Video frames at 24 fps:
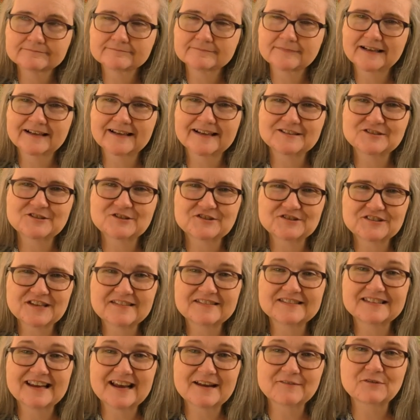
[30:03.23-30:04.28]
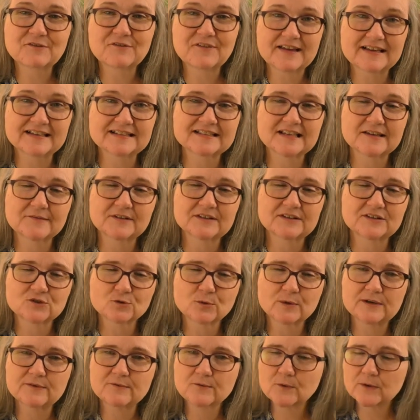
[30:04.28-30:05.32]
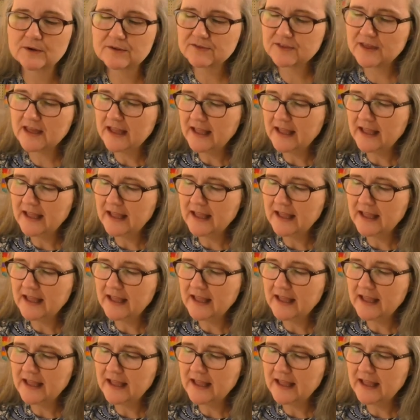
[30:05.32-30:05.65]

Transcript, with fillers: I guess you'd say the day after Thanksgiving, the 24th.